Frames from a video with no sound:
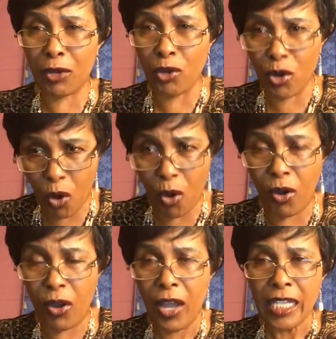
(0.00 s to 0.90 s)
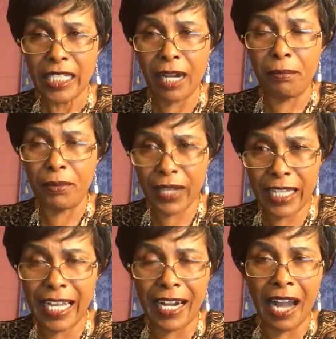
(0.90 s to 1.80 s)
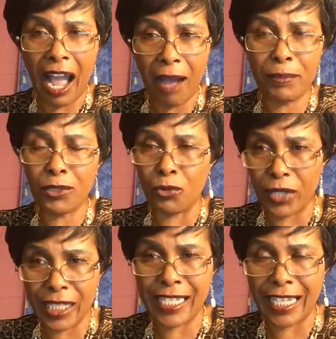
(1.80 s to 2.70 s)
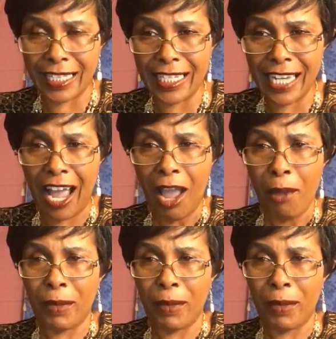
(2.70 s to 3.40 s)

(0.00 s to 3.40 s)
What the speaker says: they will go celebrate and happy to eat the dinner.